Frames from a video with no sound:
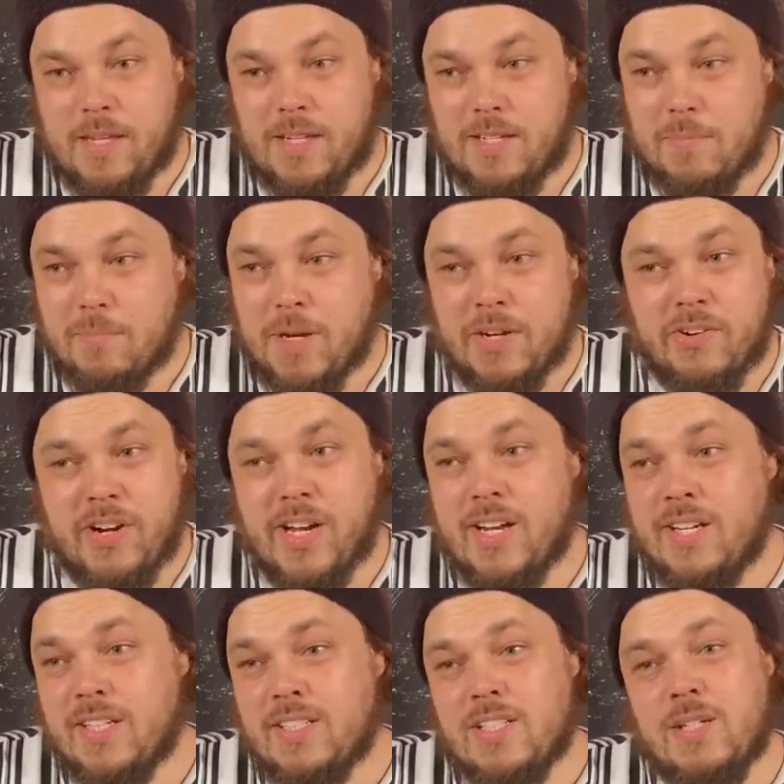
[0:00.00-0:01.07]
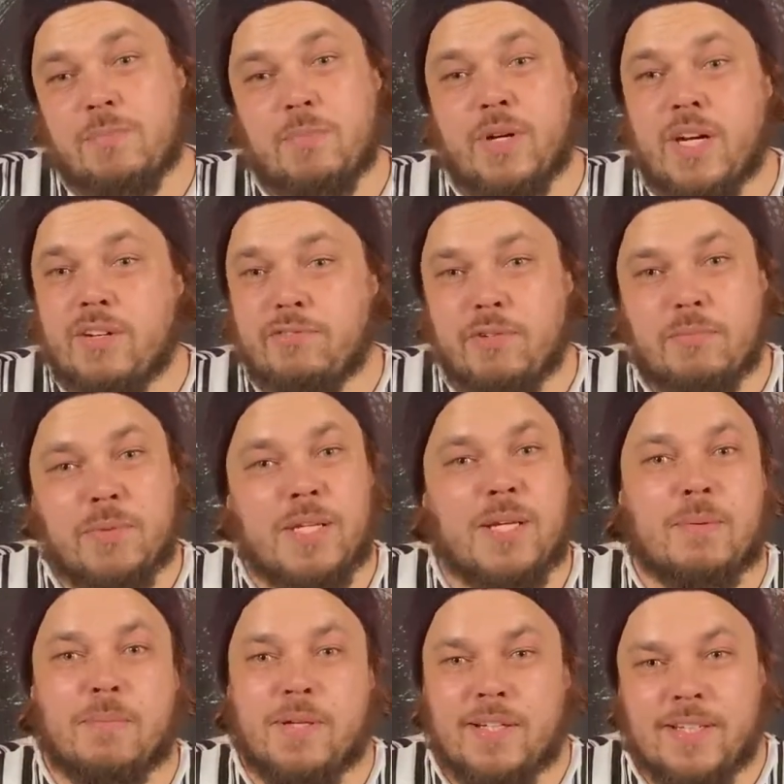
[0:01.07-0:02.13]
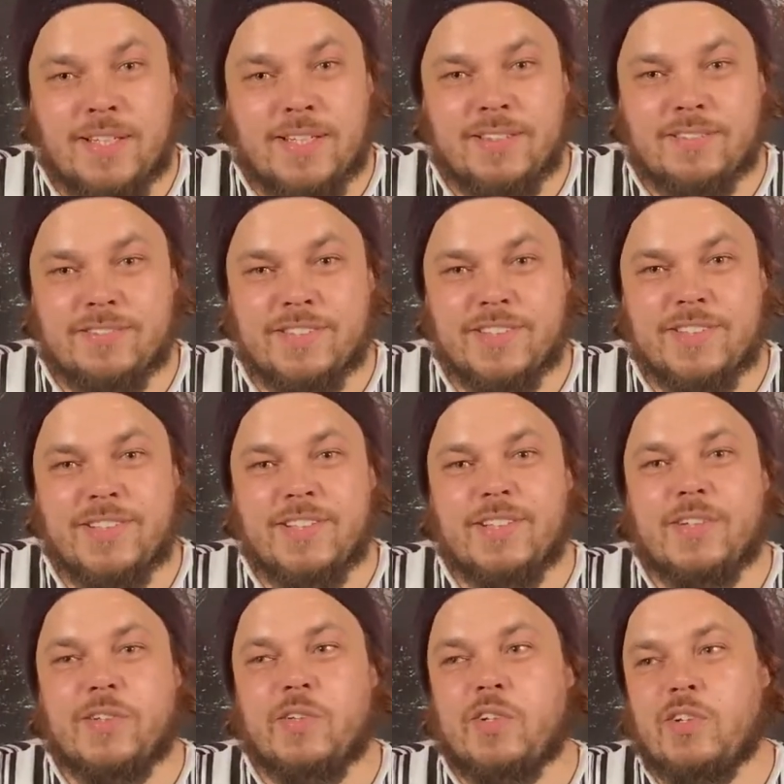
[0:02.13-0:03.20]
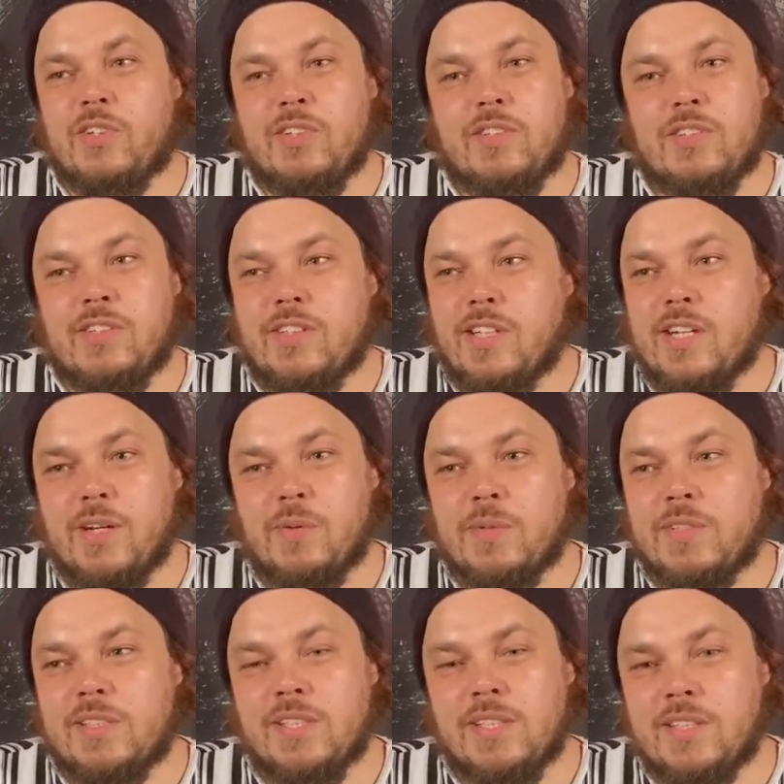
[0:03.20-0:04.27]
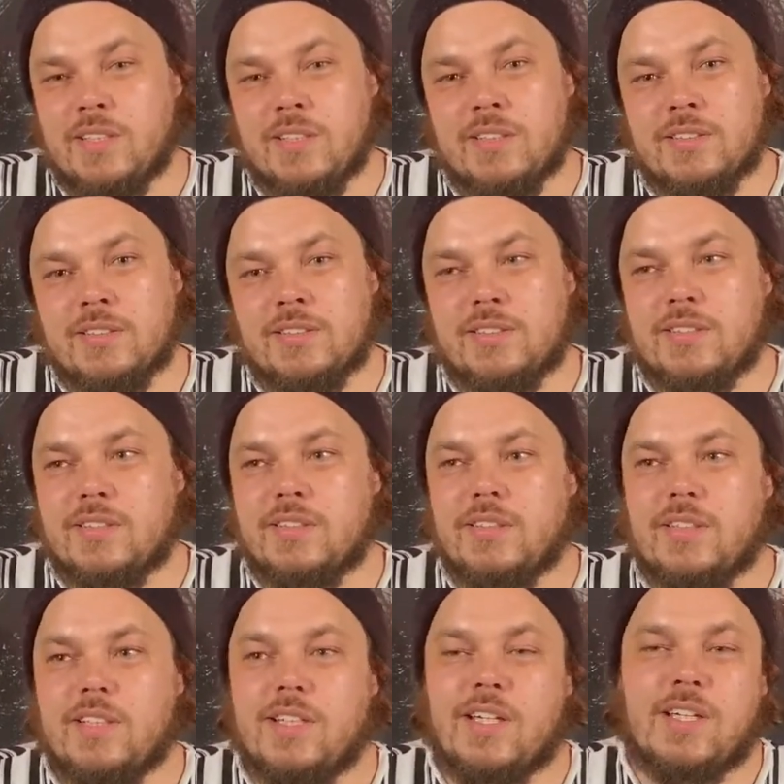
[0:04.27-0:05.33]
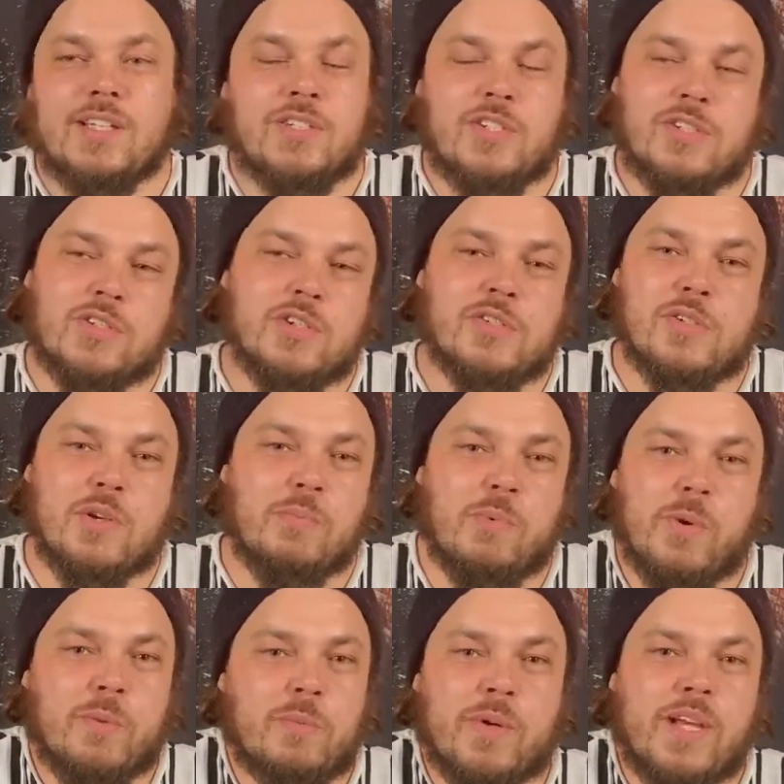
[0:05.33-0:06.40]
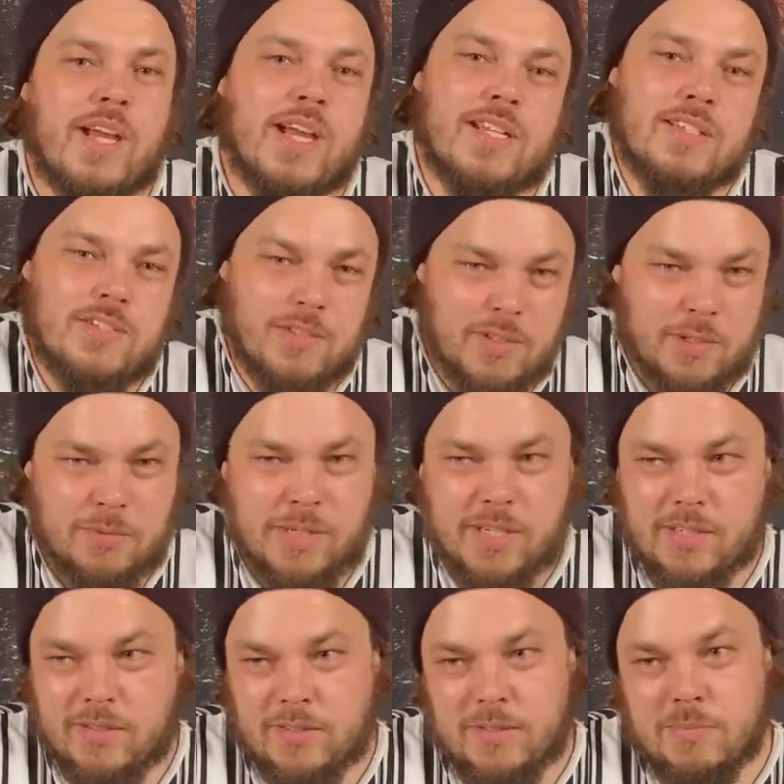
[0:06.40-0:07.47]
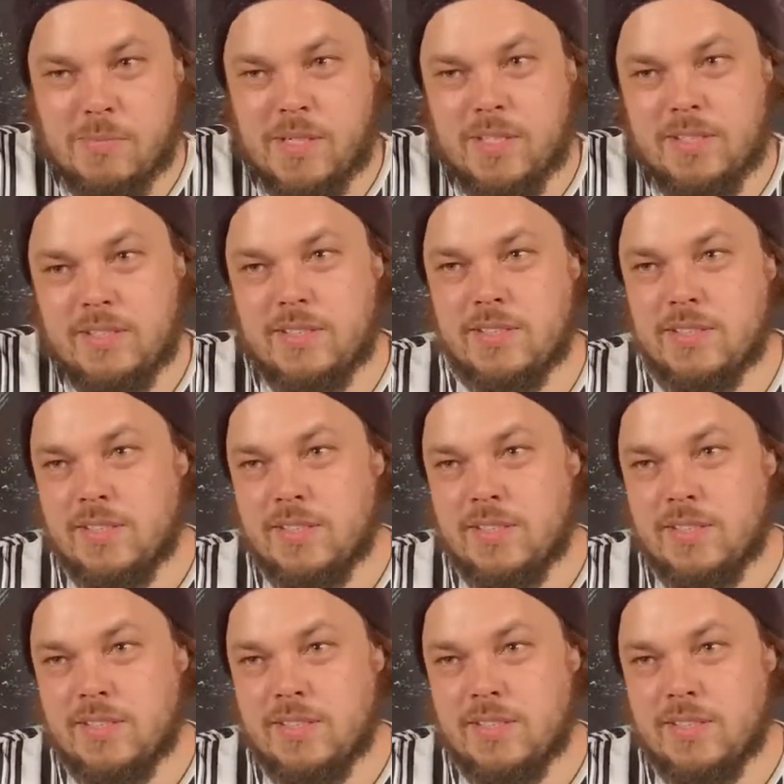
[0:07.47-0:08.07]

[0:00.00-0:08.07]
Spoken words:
My gran actually prayed for me. I believed, you know, that I was healed. And it just got to a point where I had to go back on the meds.